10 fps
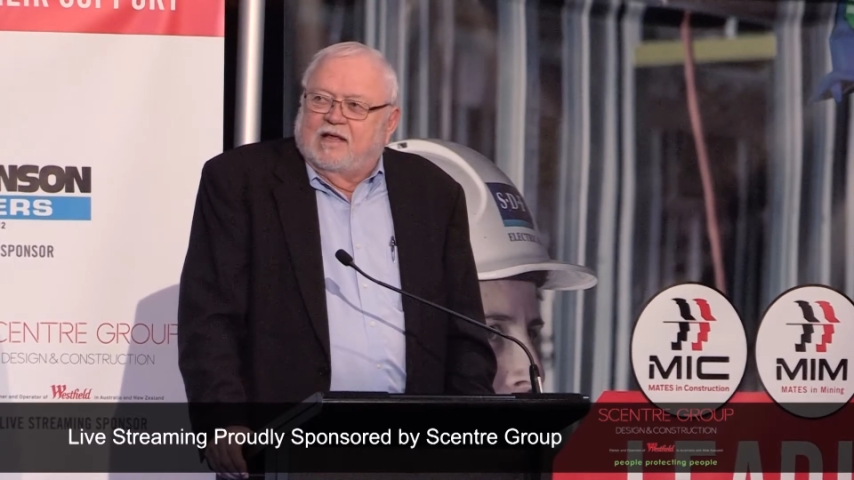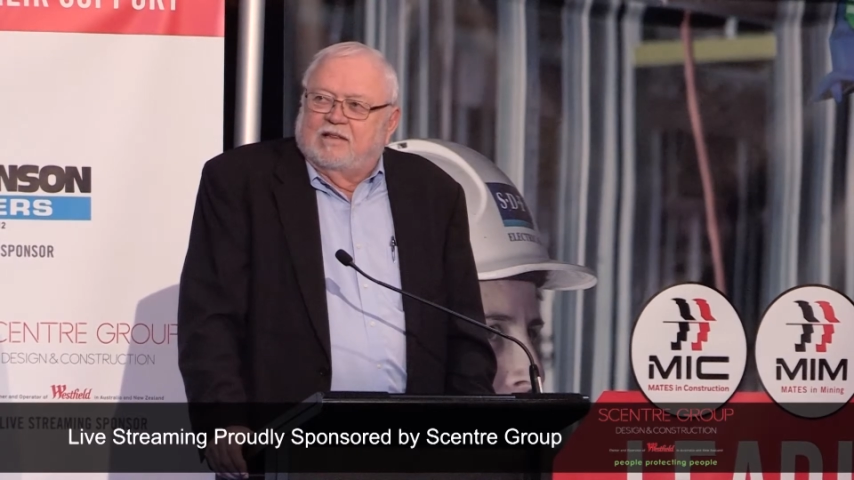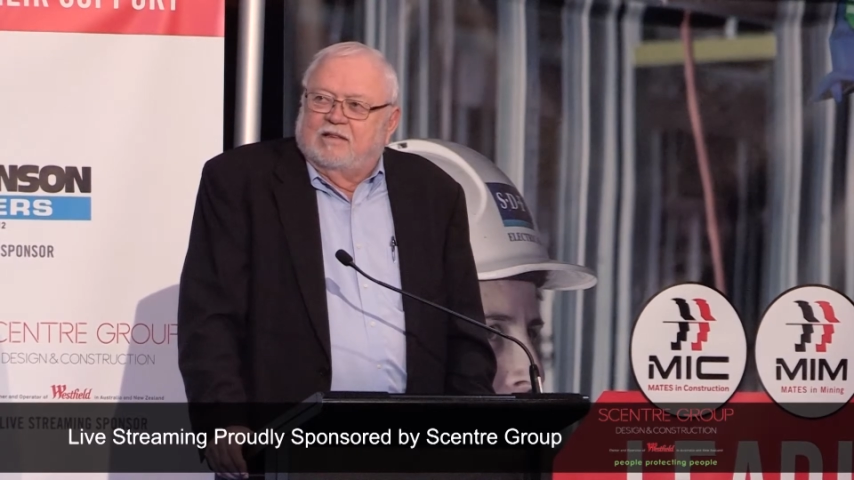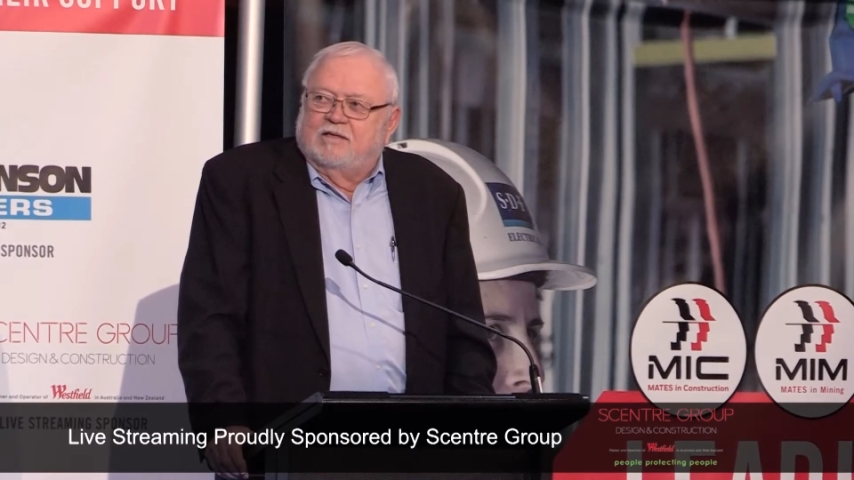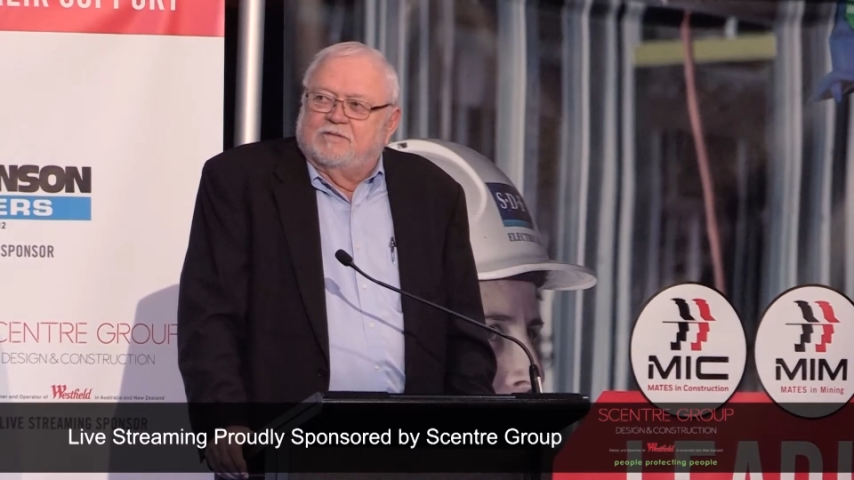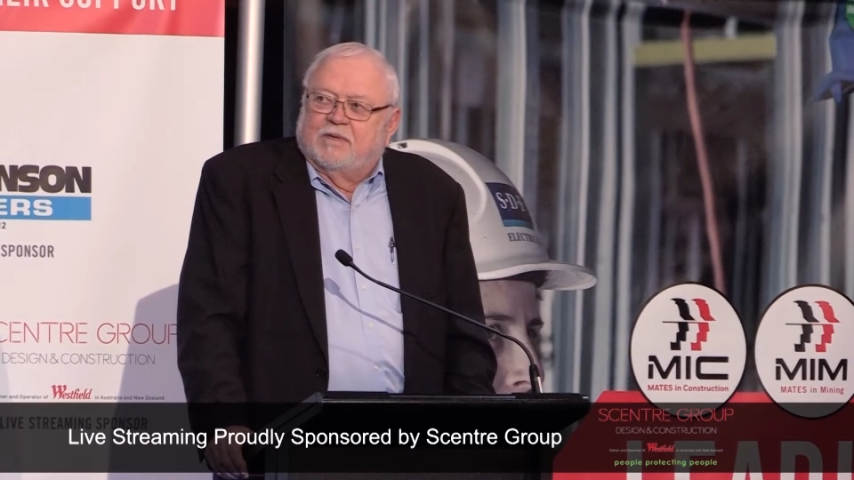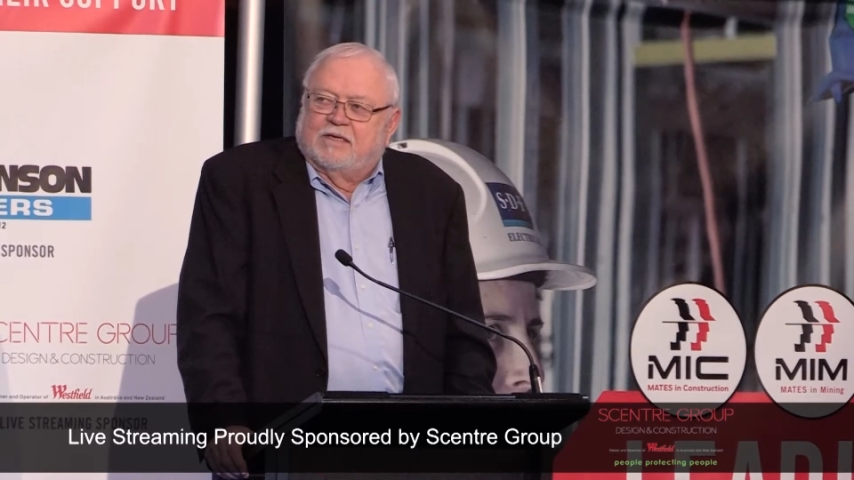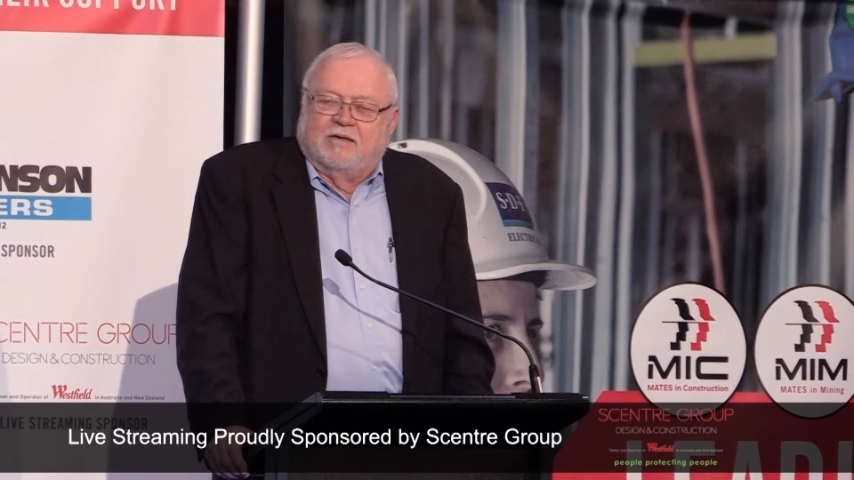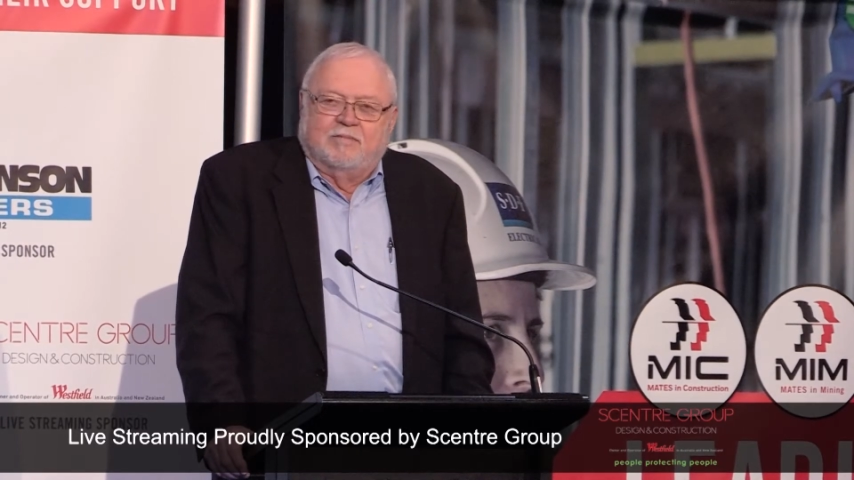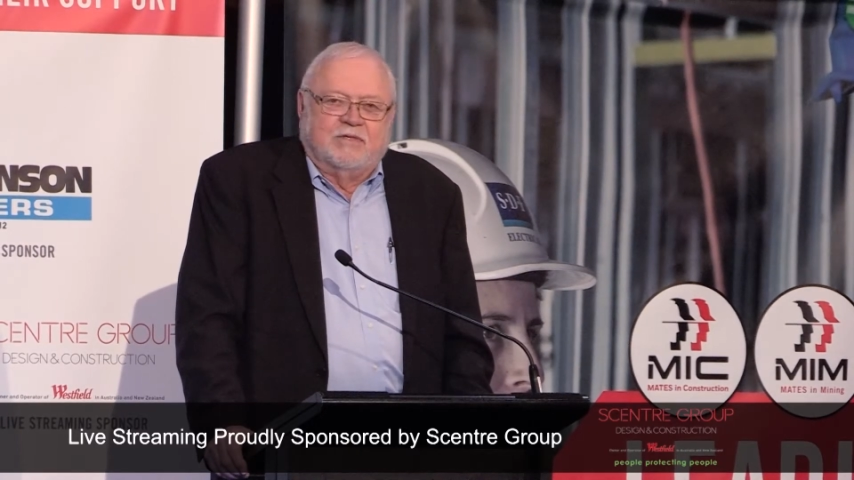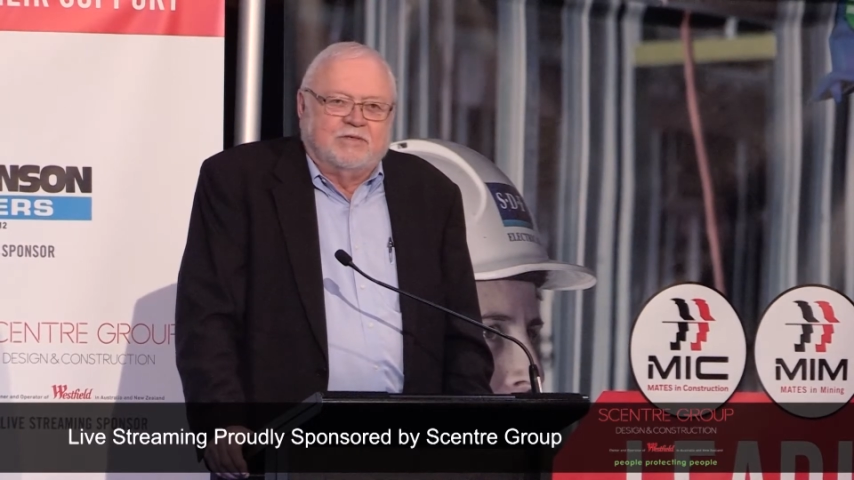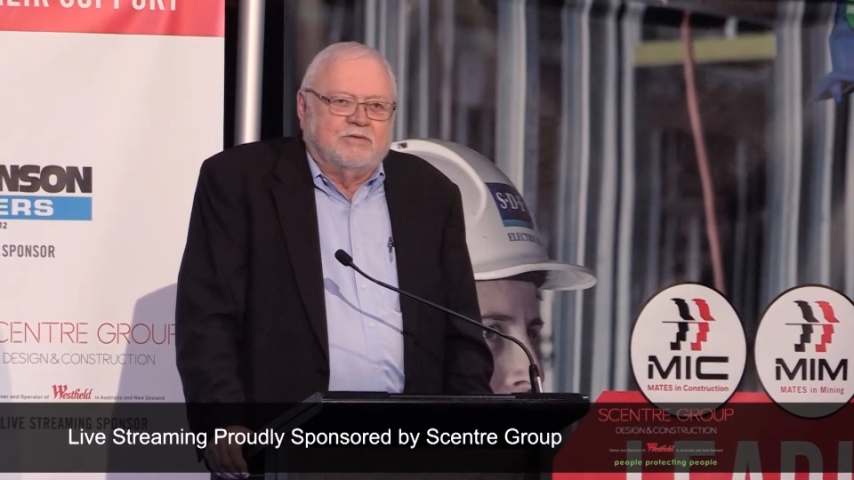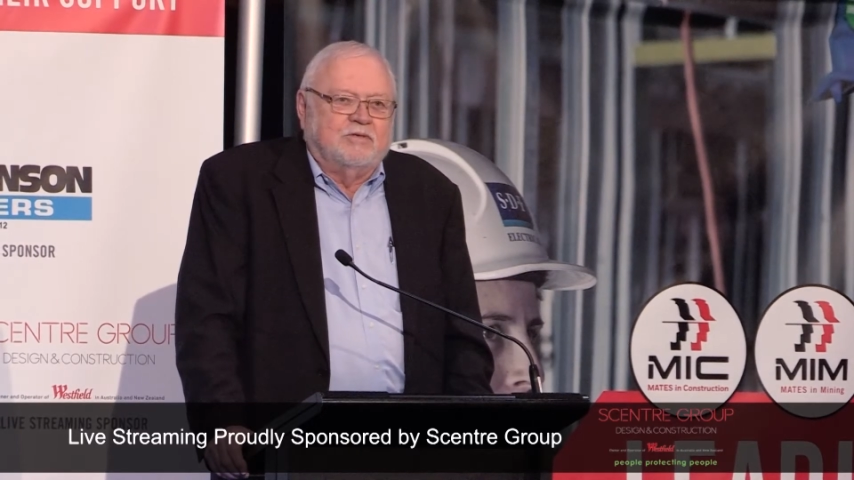athletes become injured